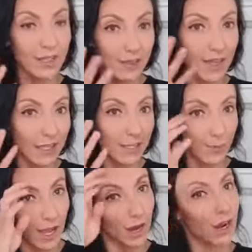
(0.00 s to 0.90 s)
that's
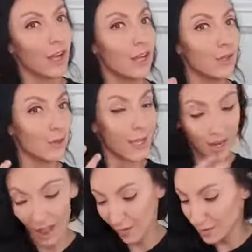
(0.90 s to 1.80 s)
where you can
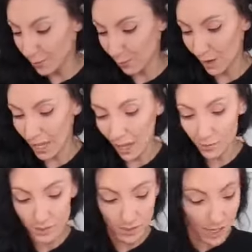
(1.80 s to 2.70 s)
have some
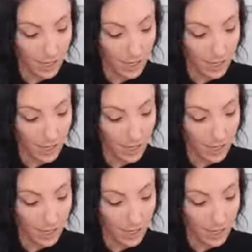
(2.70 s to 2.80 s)
breakouts.